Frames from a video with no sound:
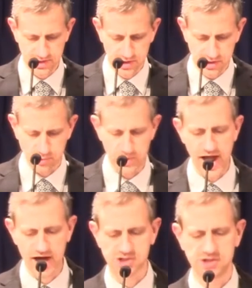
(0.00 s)

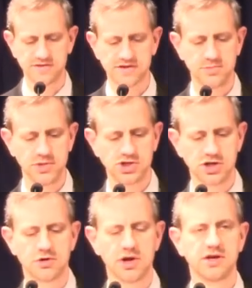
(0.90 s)
Reactions can be
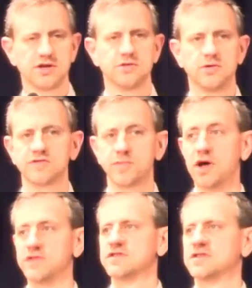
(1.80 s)
generated in
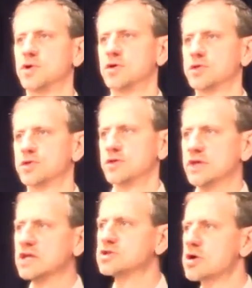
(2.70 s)
response to both
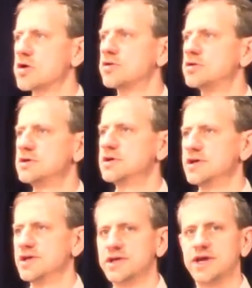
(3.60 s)
internal
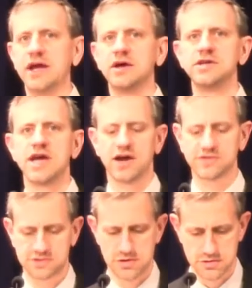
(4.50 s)
and
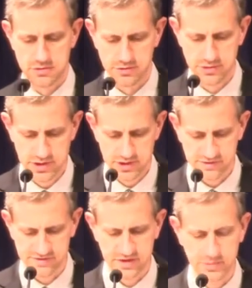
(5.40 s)
external
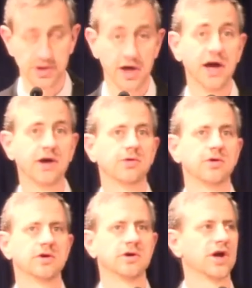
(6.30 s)
stimuli
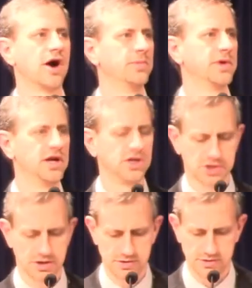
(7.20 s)
or a
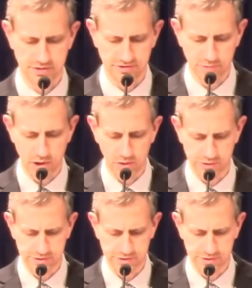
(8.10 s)
combination of both.